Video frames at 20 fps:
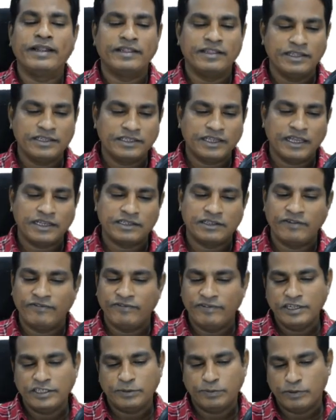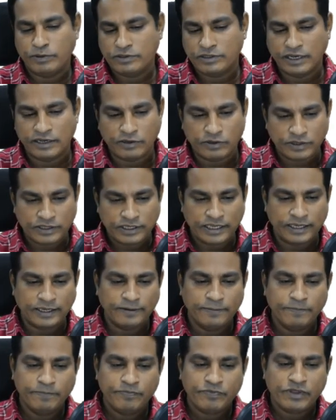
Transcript: In this case, the first post that you see,